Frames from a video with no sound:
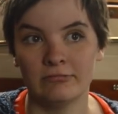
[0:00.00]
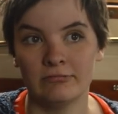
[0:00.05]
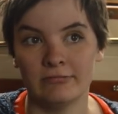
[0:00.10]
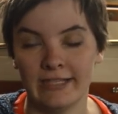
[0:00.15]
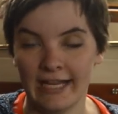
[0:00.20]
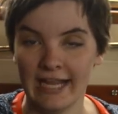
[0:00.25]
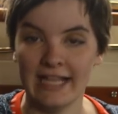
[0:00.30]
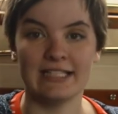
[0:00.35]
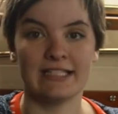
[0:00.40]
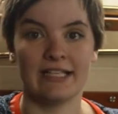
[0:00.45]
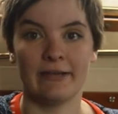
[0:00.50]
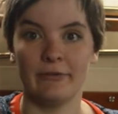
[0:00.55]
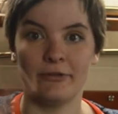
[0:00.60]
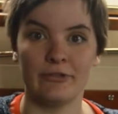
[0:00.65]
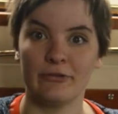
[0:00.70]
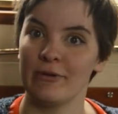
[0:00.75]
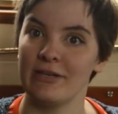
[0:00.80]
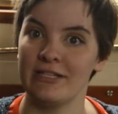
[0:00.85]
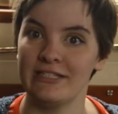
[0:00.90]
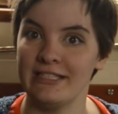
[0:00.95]
Yes, I'm on
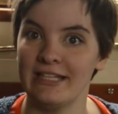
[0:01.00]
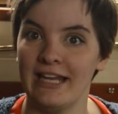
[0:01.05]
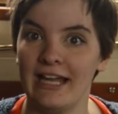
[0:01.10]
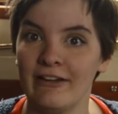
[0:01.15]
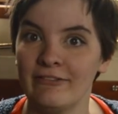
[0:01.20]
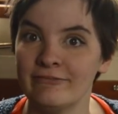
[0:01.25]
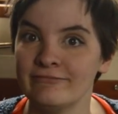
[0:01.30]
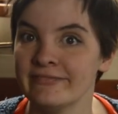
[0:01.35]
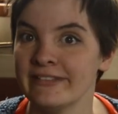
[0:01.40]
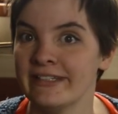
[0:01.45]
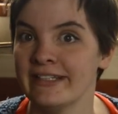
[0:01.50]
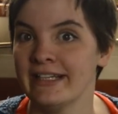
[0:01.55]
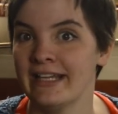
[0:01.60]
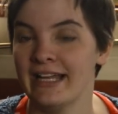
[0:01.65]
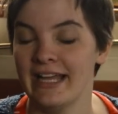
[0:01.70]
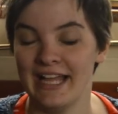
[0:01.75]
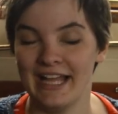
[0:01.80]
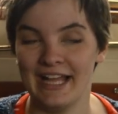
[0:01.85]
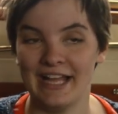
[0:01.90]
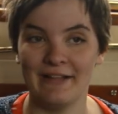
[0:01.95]
Twitter now.
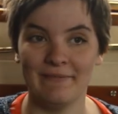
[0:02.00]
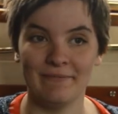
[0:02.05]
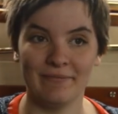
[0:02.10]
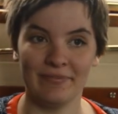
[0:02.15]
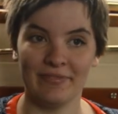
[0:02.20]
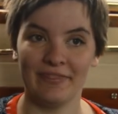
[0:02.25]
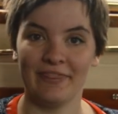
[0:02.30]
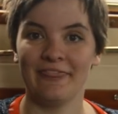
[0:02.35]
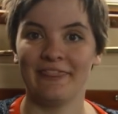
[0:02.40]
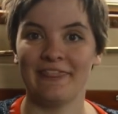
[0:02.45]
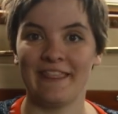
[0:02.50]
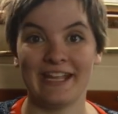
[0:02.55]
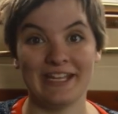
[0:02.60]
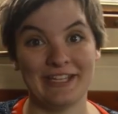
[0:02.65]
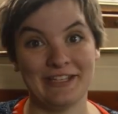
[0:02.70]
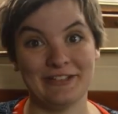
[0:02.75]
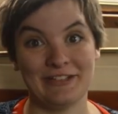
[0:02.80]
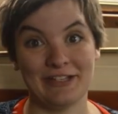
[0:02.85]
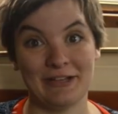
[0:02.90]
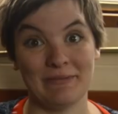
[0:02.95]
Um, thank
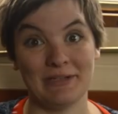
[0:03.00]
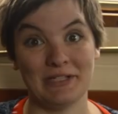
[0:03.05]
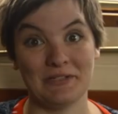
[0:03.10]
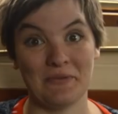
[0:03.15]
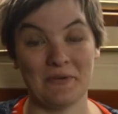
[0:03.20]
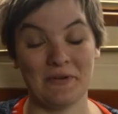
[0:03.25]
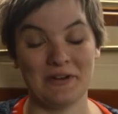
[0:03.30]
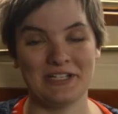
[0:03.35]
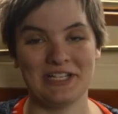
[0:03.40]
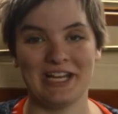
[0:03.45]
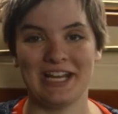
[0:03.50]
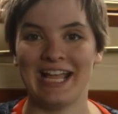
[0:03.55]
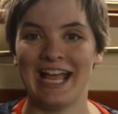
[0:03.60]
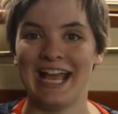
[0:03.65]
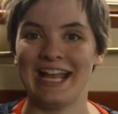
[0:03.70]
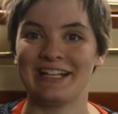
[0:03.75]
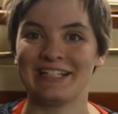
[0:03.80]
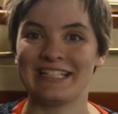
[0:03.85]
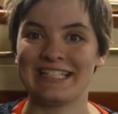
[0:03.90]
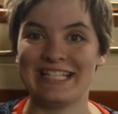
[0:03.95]
you so much for watching,
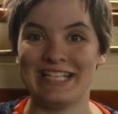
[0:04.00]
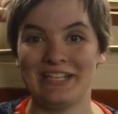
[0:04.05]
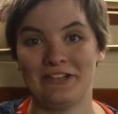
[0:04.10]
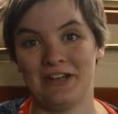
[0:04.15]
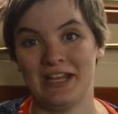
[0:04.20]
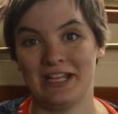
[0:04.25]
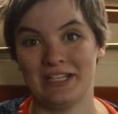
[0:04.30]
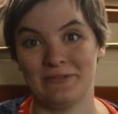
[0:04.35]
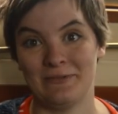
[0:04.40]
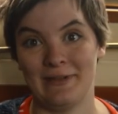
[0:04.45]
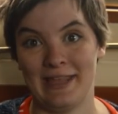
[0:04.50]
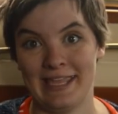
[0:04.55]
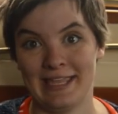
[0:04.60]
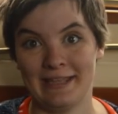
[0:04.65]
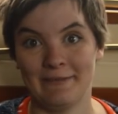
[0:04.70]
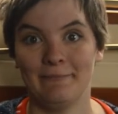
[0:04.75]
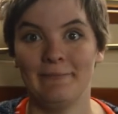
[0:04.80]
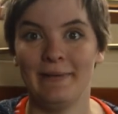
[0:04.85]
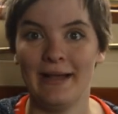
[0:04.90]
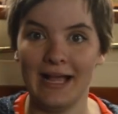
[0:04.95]
and I'll see you next week.
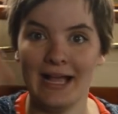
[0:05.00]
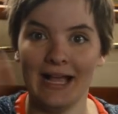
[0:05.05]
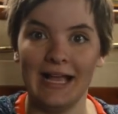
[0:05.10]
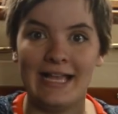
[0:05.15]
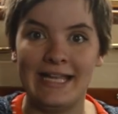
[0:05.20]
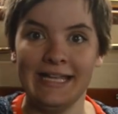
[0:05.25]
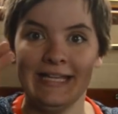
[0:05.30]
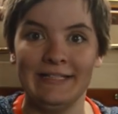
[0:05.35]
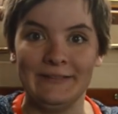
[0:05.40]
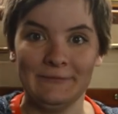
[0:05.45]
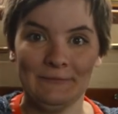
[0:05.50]
Bye.